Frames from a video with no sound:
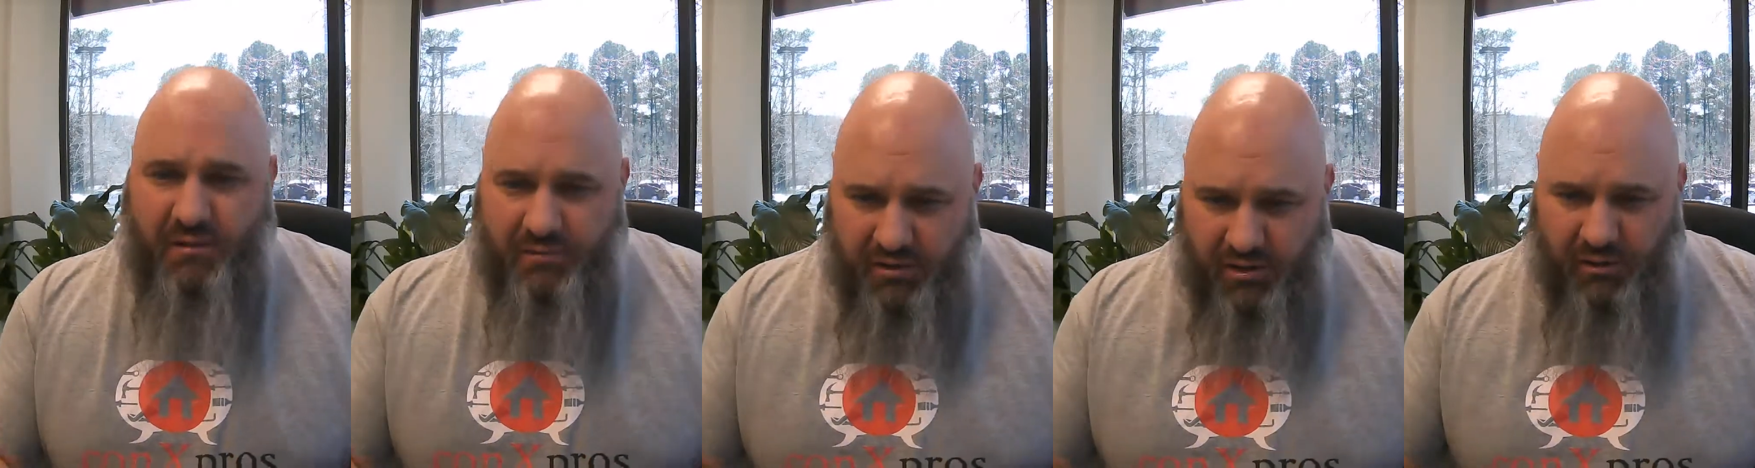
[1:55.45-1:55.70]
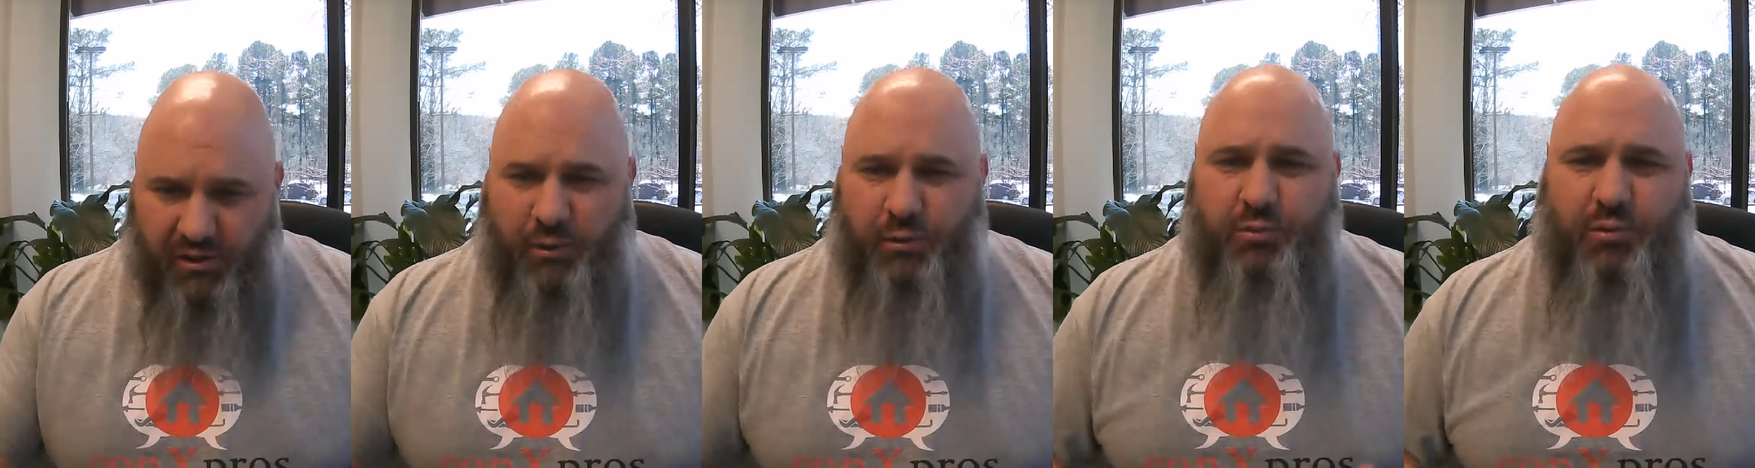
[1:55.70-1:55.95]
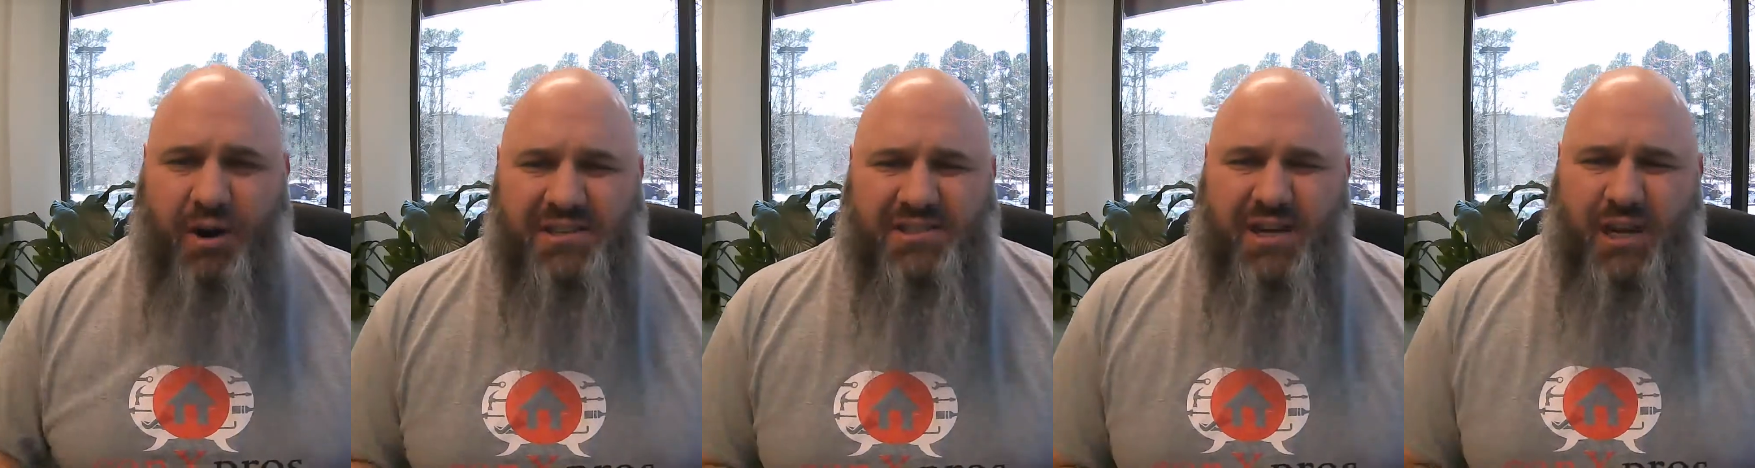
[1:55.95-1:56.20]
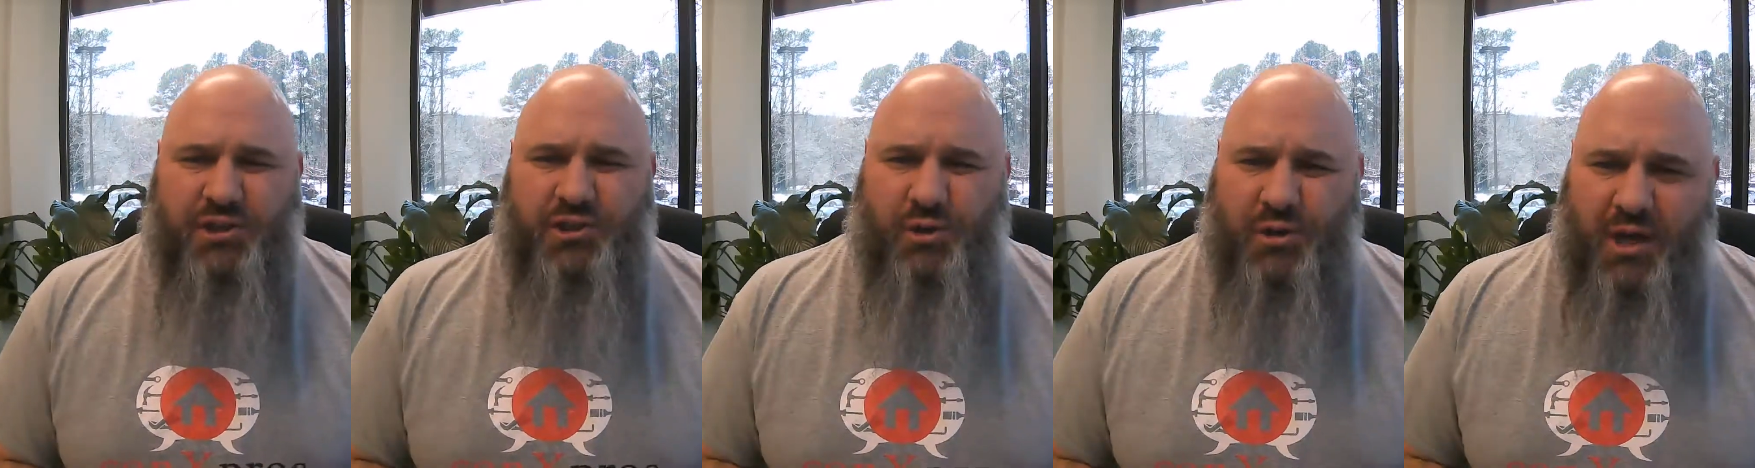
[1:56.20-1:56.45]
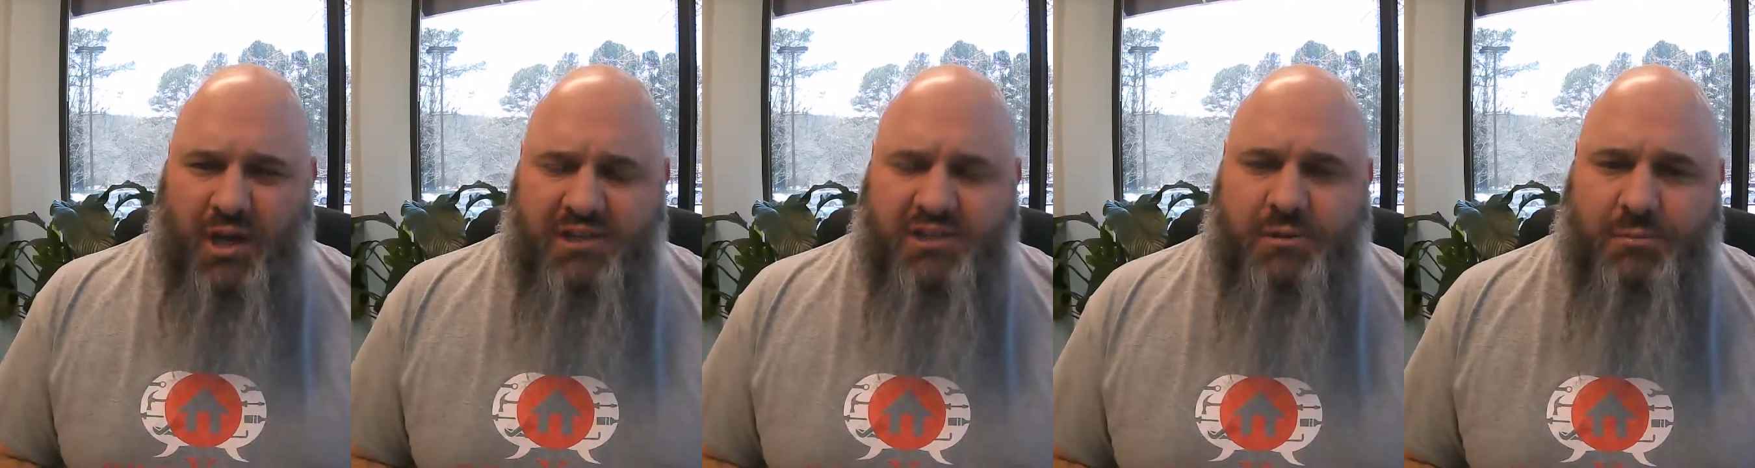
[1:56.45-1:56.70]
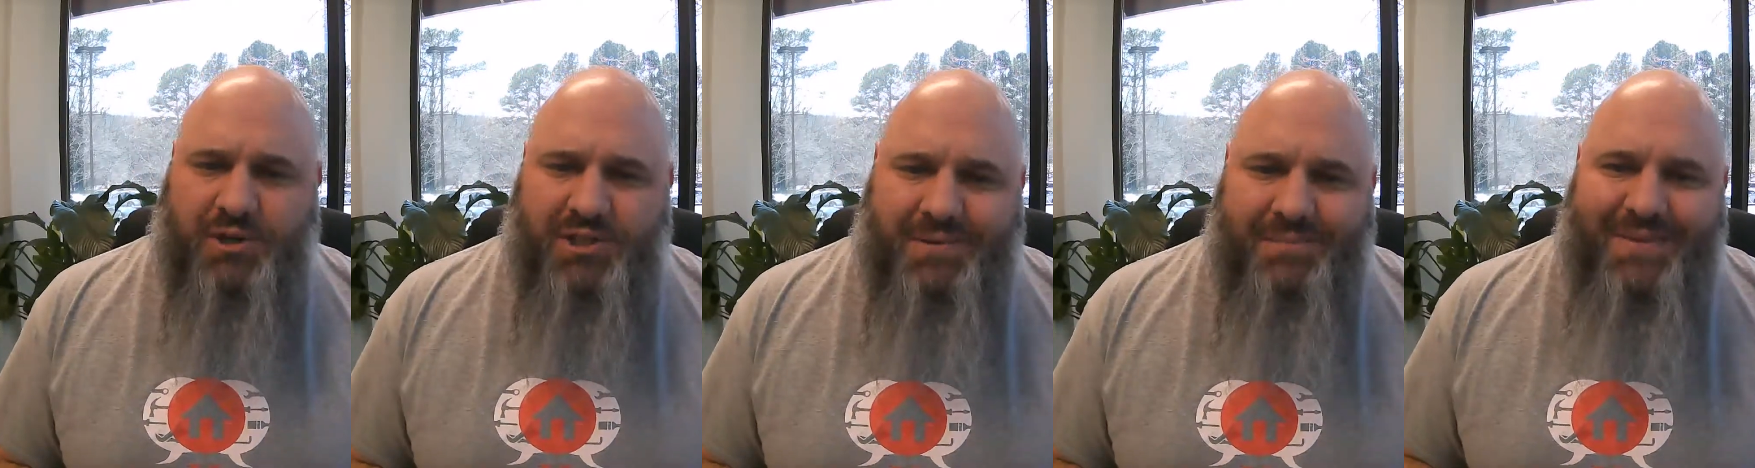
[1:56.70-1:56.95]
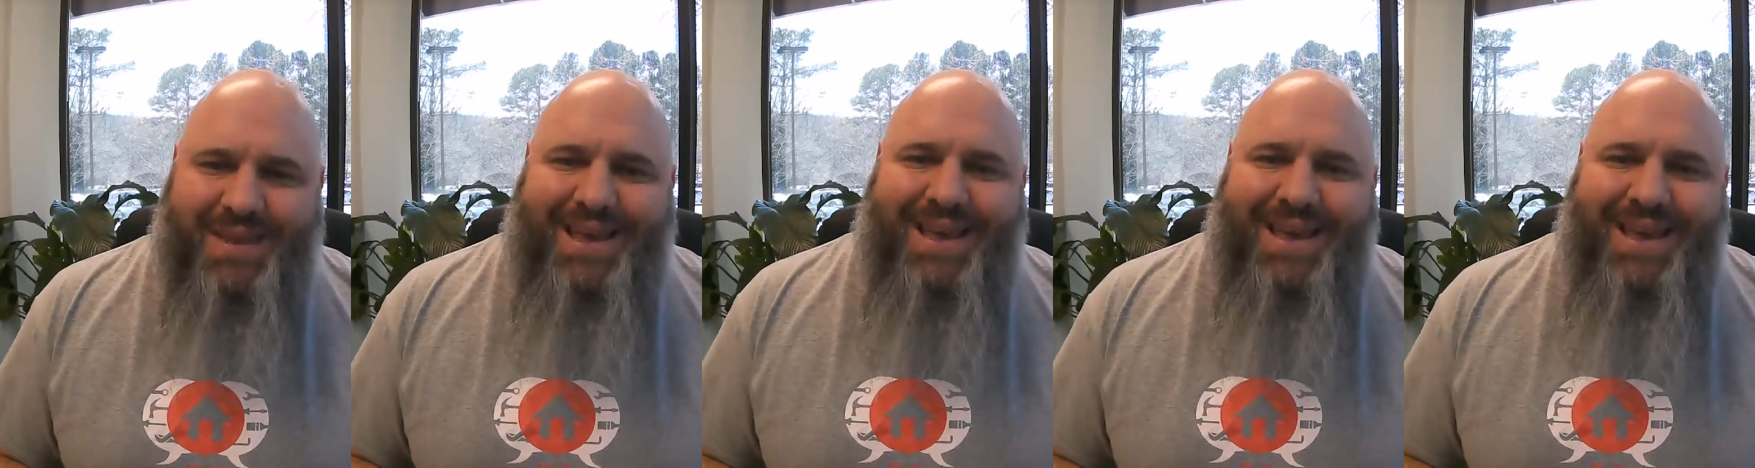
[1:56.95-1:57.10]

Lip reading: dealing with residential customers.